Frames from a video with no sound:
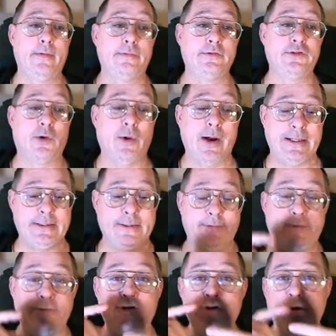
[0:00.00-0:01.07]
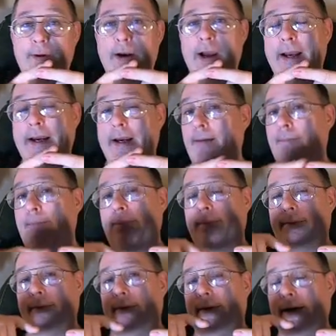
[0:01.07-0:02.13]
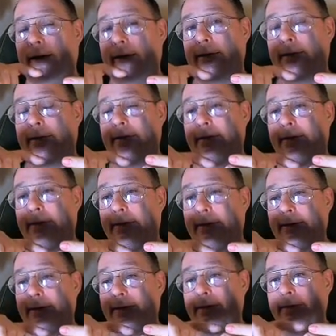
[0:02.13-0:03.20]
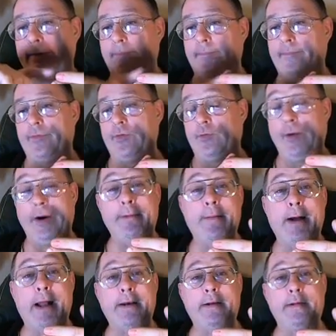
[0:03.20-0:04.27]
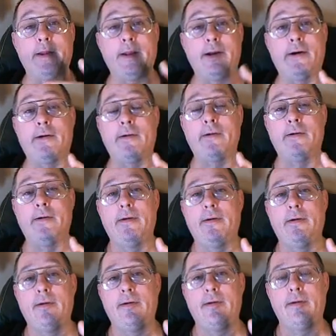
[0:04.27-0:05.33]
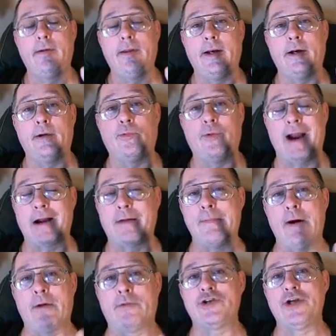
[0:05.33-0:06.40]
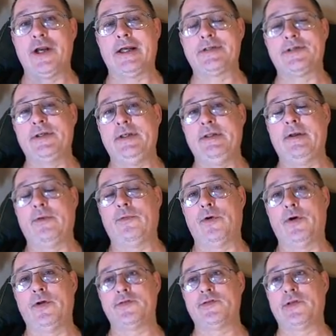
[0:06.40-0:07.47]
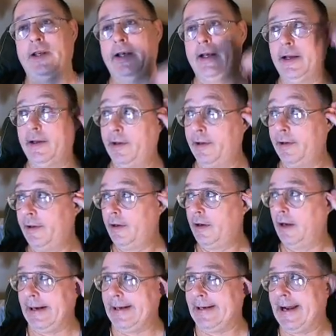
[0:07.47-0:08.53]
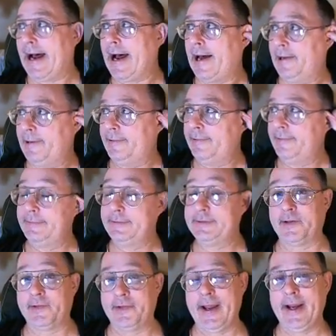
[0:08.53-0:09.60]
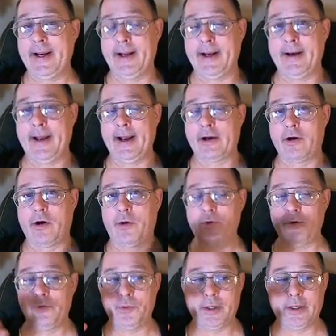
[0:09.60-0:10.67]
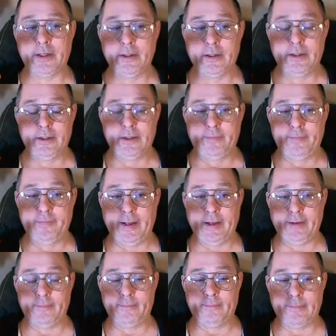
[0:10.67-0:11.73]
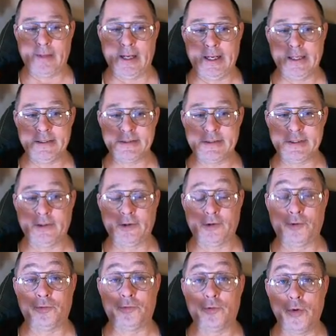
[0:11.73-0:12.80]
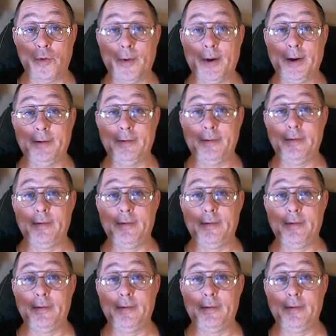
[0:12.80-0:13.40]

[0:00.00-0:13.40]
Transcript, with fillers: So I did the Gemini amp, I did the ring modulator in a rack mount chassis that was a, uh, a DOD delay, an echo unit that my singer ruined.